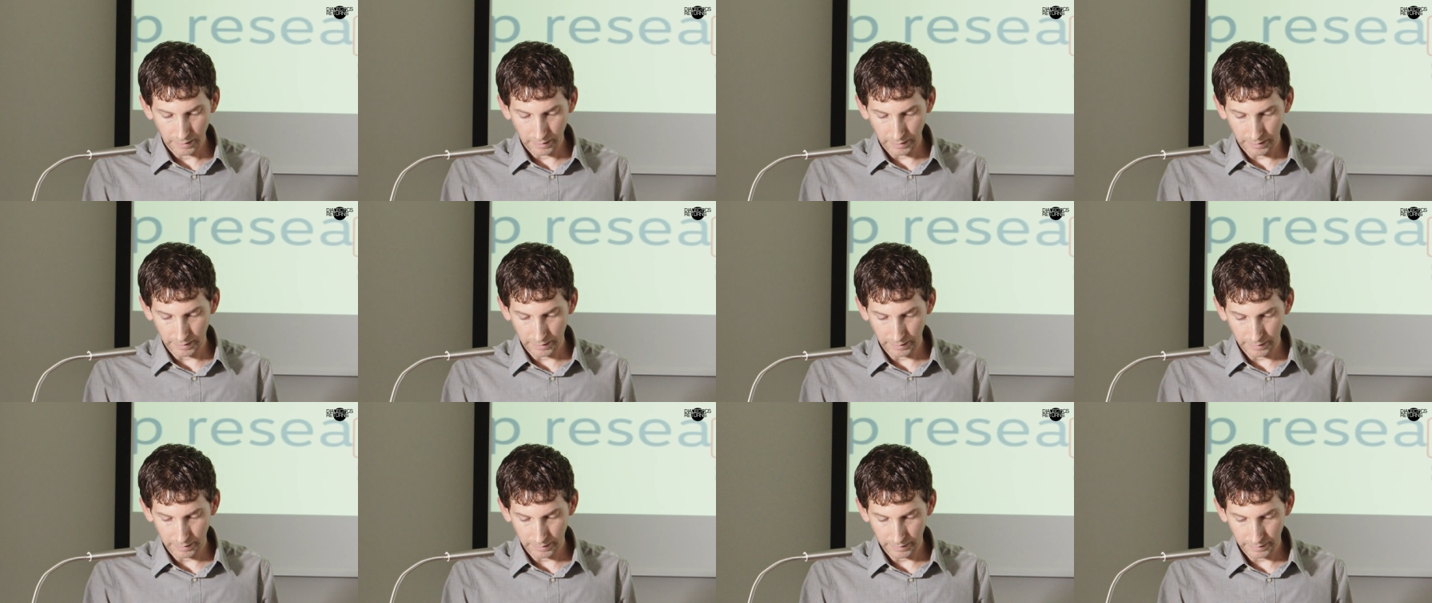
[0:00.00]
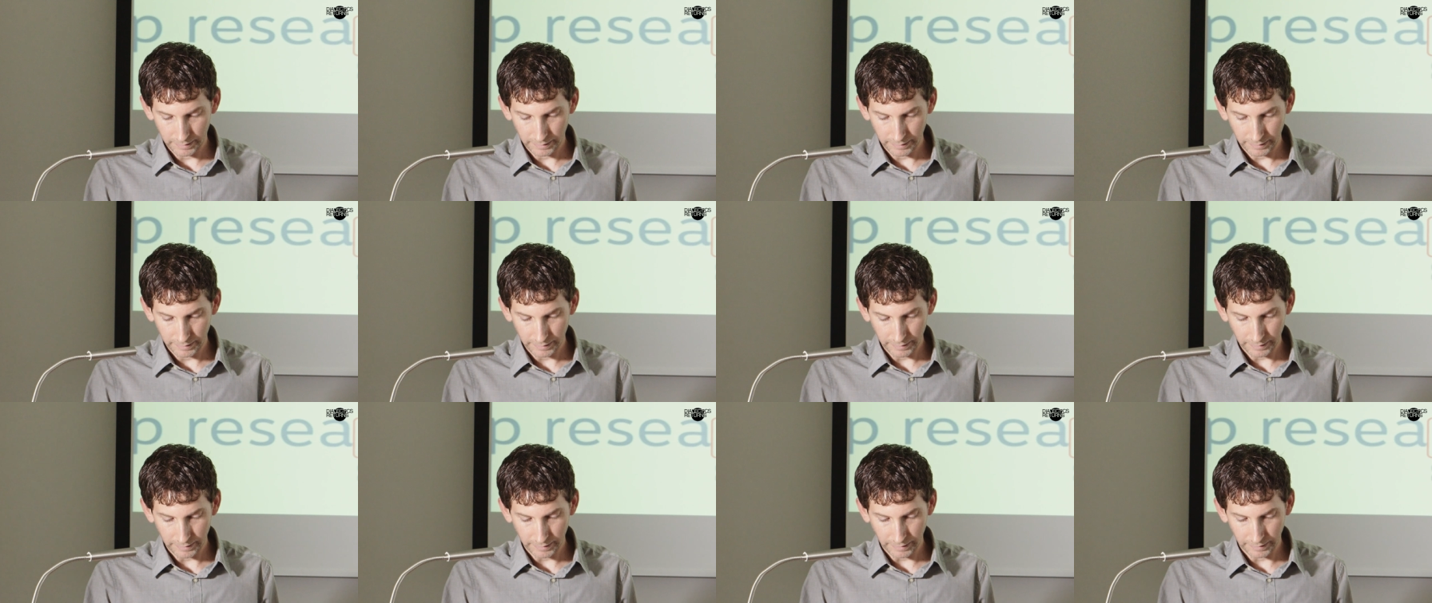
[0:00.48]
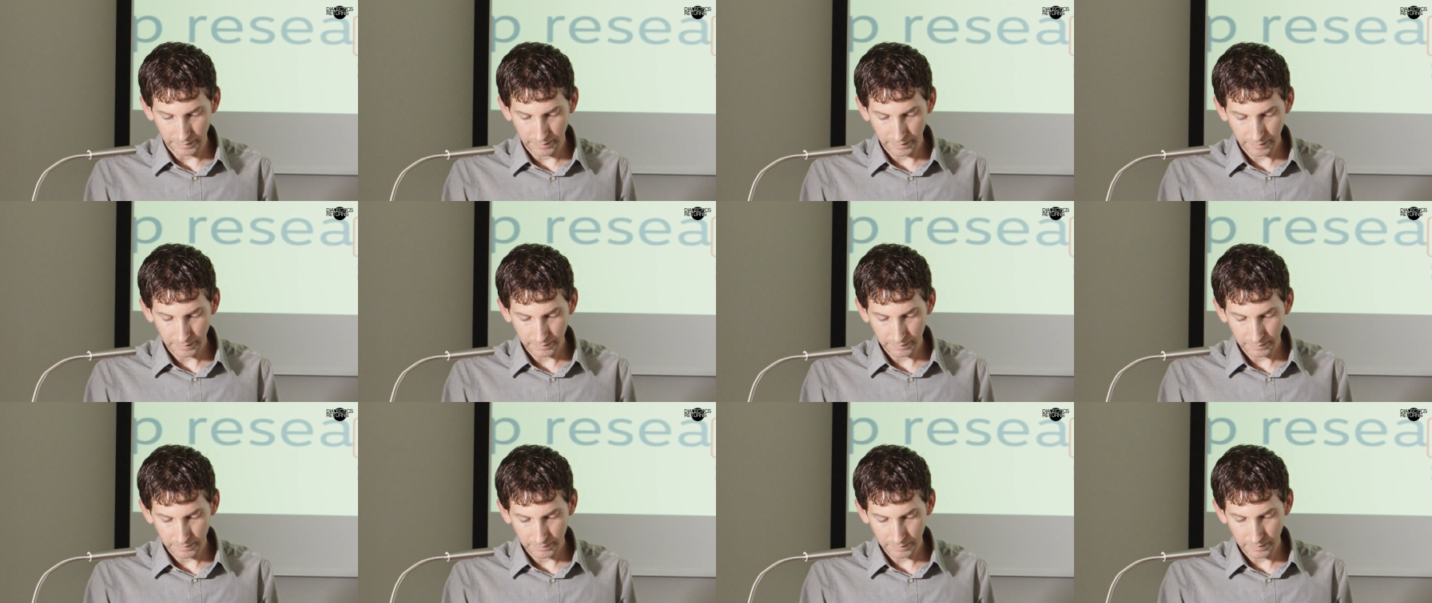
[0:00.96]
Uh, I
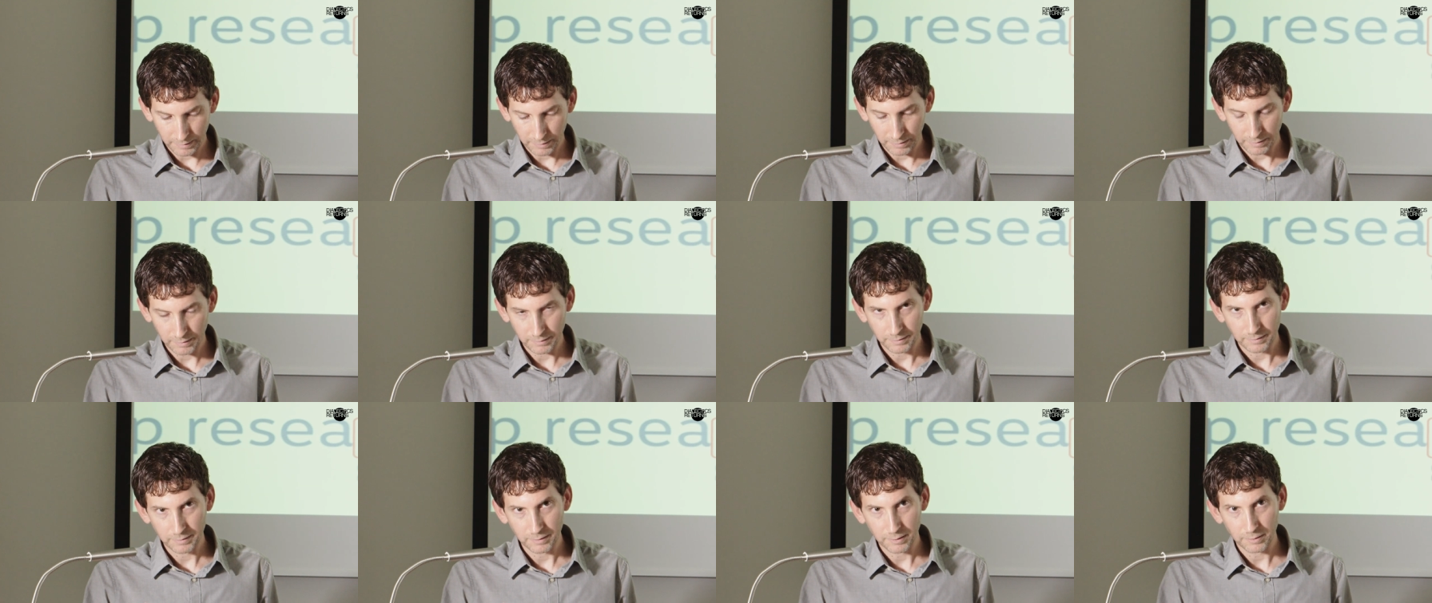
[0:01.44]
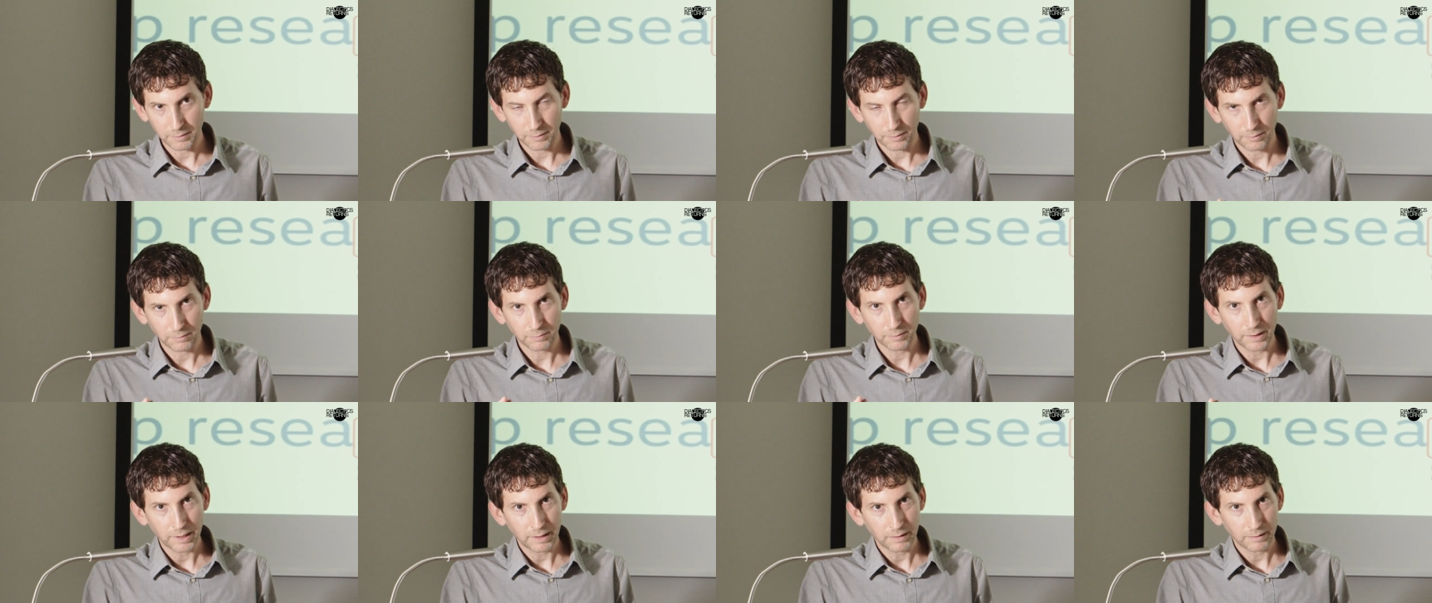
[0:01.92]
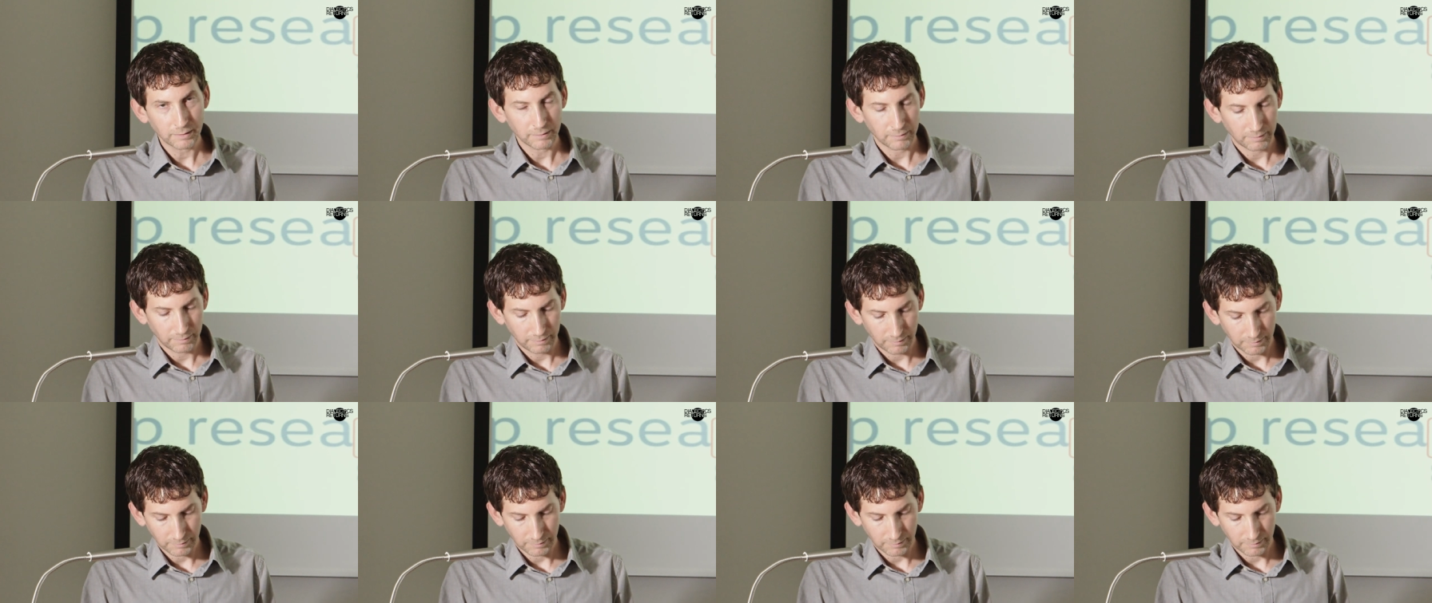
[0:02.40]
think there, there are three